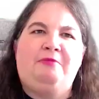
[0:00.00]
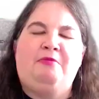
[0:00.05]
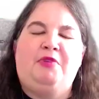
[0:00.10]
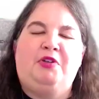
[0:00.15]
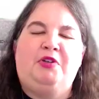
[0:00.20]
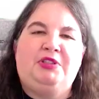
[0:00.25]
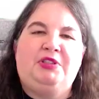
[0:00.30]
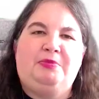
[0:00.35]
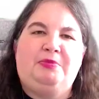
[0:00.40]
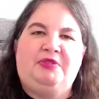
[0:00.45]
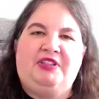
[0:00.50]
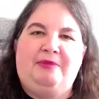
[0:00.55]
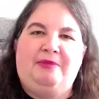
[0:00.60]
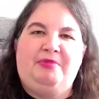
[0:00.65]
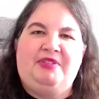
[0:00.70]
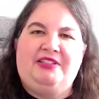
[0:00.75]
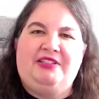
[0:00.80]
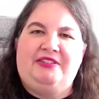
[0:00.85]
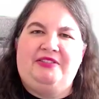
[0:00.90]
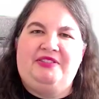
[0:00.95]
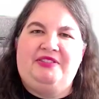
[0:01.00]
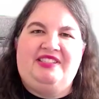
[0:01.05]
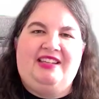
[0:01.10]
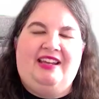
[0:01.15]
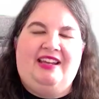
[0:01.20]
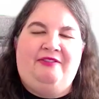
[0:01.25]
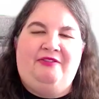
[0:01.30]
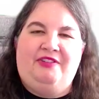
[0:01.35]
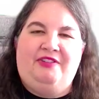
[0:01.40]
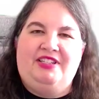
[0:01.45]
like multiple
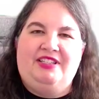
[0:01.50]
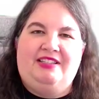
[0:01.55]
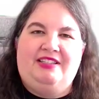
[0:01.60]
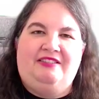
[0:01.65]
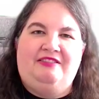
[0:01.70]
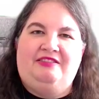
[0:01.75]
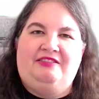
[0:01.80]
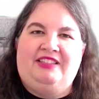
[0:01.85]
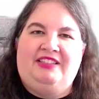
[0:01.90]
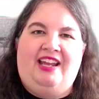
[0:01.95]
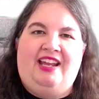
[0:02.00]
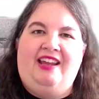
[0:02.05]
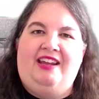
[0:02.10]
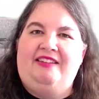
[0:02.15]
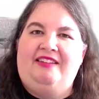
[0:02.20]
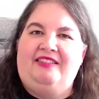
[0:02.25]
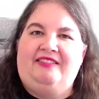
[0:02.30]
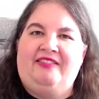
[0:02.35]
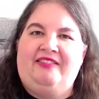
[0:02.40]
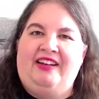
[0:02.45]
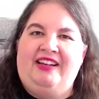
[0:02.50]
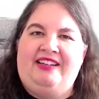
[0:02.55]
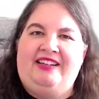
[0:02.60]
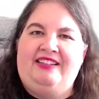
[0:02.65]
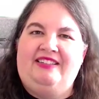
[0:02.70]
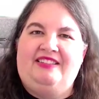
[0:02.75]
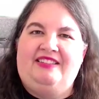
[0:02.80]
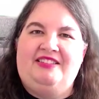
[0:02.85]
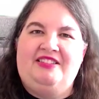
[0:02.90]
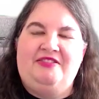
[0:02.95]
episodes every single day,
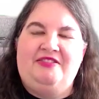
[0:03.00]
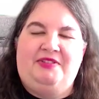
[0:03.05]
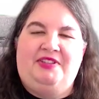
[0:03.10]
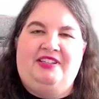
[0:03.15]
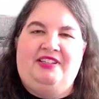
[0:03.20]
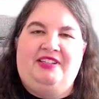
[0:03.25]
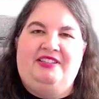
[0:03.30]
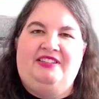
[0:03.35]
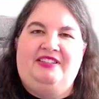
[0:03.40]
right? Doing